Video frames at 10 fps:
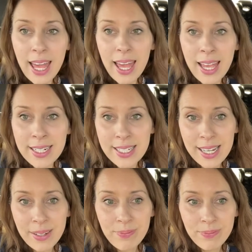And
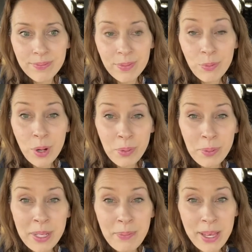
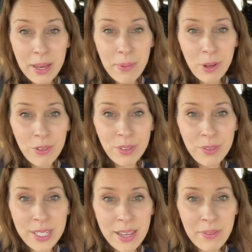probably pick up a coffee
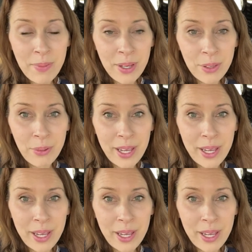for Dave and me on the way